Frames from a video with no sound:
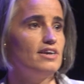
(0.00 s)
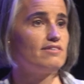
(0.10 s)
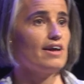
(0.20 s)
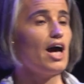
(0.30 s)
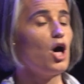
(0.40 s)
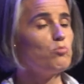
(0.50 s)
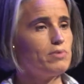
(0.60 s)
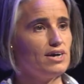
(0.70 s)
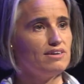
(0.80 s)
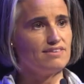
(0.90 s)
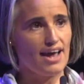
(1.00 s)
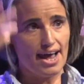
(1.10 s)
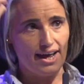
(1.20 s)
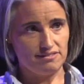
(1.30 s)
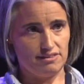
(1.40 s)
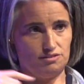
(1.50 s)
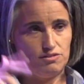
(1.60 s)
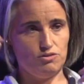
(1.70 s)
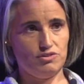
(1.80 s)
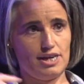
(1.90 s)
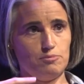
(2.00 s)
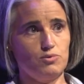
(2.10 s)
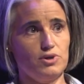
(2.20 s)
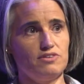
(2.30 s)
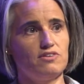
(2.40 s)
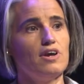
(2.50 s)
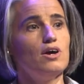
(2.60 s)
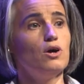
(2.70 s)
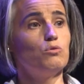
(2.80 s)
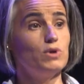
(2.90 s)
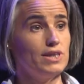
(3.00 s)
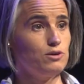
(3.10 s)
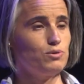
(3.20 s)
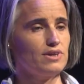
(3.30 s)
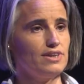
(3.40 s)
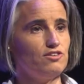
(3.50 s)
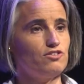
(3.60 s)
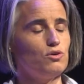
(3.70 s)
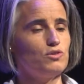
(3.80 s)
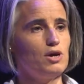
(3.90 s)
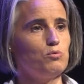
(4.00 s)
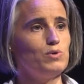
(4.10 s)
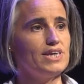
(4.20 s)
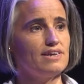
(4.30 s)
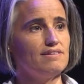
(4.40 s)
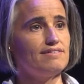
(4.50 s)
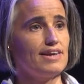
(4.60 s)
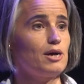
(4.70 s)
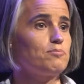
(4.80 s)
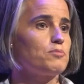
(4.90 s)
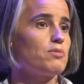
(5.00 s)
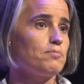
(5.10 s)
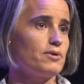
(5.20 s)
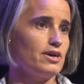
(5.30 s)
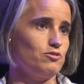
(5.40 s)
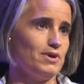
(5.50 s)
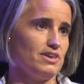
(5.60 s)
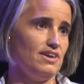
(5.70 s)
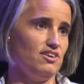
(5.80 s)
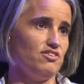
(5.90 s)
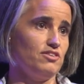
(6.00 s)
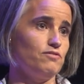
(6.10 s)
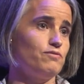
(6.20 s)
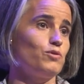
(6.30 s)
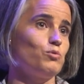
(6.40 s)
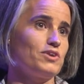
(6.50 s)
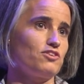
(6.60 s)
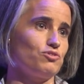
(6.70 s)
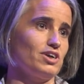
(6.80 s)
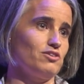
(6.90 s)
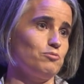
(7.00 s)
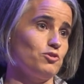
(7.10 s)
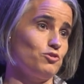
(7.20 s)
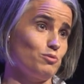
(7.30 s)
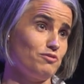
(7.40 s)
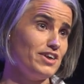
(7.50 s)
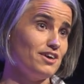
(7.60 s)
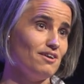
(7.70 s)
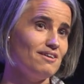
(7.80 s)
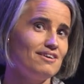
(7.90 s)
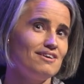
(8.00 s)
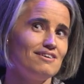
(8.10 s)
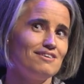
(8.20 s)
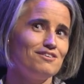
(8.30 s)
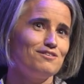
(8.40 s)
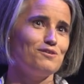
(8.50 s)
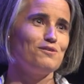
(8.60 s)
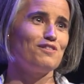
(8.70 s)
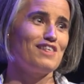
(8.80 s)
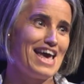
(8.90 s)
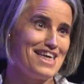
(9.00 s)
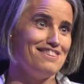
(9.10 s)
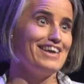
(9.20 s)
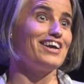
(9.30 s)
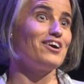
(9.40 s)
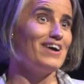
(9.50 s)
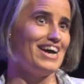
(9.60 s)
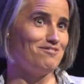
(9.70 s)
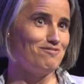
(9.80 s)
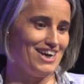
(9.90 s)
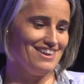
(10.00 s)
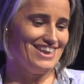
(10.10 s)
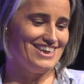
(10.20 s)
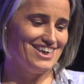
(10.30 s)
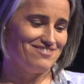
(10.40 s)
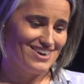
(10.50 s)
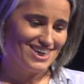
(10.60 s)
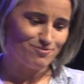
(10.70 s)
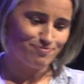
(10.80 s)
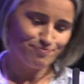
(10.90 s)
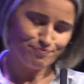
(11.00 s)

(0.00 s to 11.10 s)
is to help us access those data points really quickly so that we can set up the proper expectation for what the trick is supposed to reveal, so then they can go ahead and violate it, right?